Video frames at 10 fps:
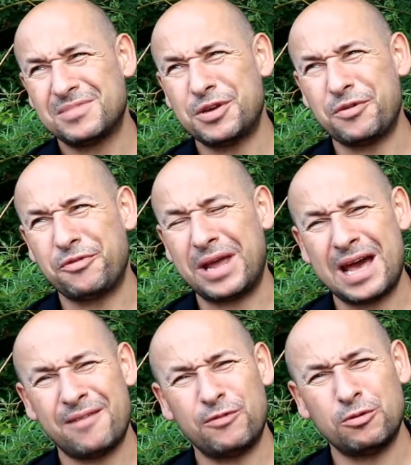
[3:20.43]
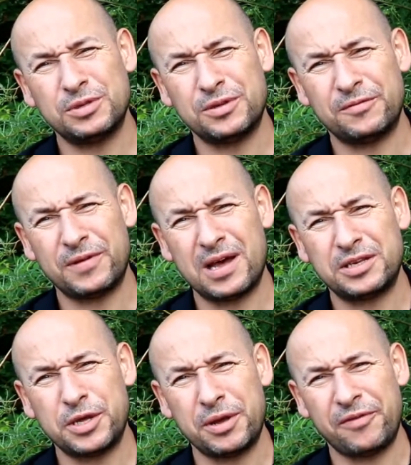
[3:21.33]
or 3 handfuls of
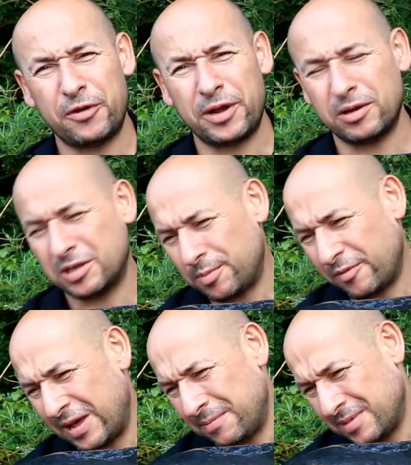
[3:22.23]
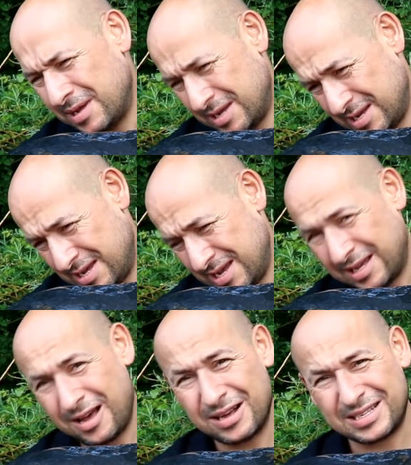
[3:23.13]
Tutti Frutti on top of it,
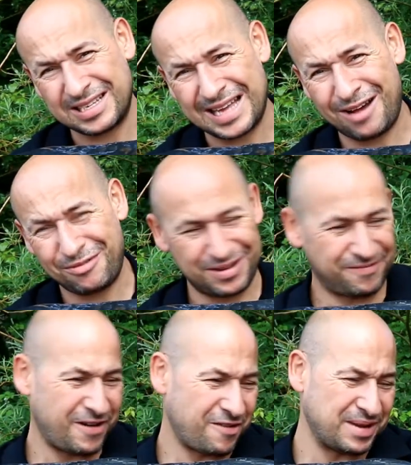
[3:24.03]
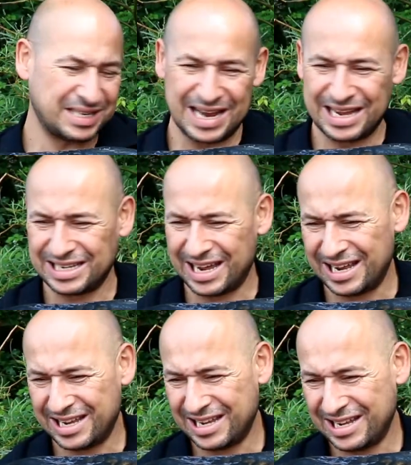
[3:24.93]
cast this out, and 5 minutes later
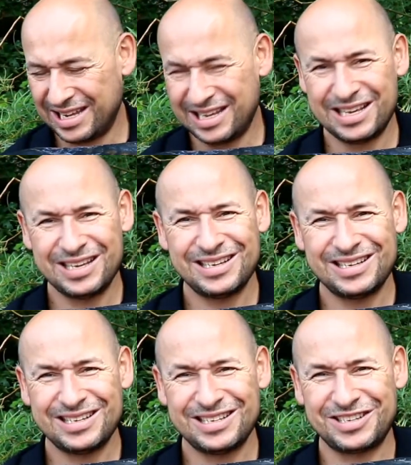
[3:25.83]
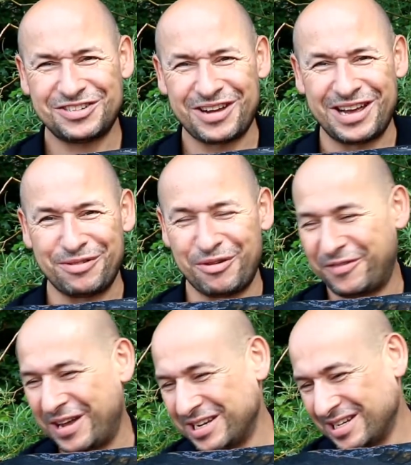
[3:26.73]
straight into a
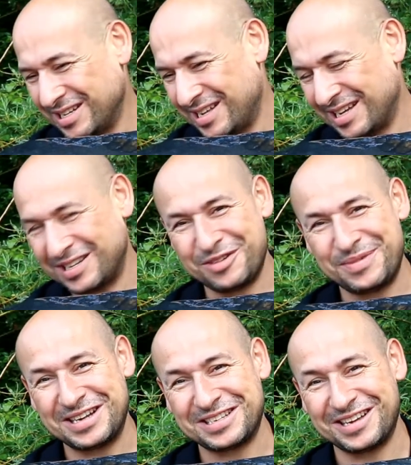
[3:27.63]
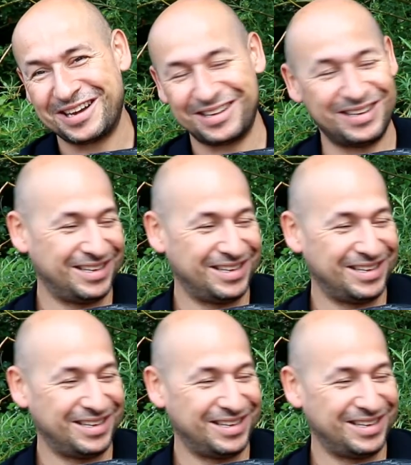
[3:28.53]
fish, so that's not a bad start.